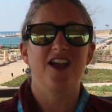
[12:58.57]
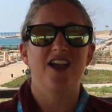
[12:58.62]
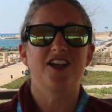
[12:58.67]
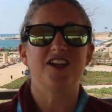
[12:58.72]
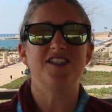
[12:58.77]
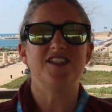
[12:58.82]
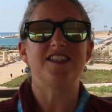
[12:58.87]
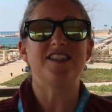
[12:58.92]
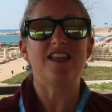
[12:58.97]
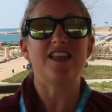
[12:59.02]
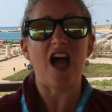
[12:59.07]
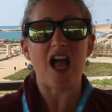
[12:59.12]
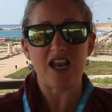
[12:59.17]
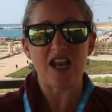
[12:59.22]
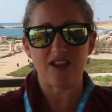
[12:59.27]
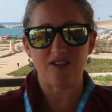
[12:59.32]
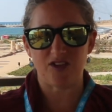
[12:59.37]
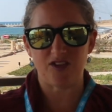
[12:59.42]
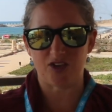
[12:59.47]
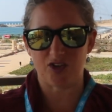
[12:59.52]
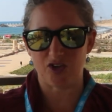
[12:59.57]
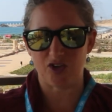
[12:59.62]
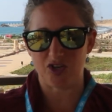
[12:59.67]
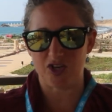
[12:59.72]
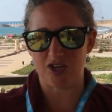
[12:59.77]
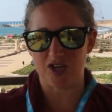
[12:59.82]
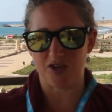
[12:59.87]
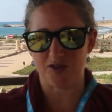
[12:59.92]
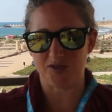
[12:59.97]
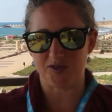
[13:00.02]
Concerning the good
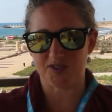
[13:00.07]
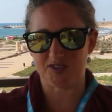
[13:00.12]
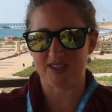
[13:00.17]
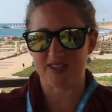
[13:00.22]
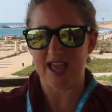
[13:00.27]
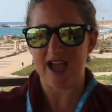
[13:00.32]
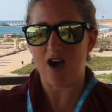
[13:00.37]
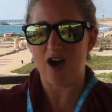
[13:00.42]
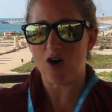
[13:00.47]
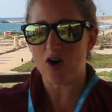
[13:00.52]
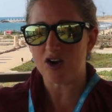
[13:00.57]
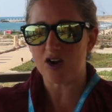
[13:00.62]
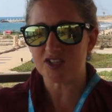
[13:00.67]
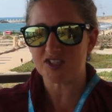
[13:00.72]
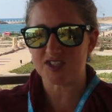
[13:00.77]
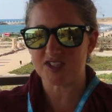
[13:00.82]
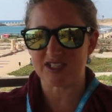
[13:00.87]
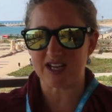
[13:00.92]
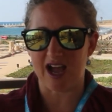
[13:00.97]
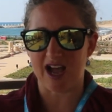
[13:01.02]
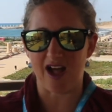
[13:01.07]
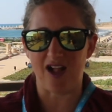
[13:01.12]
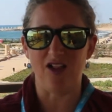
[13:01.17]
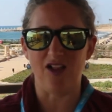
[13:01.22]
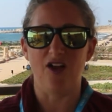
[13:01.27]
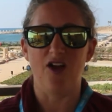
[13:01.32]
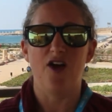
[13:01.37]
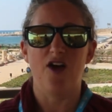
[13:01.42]
news, they are hostile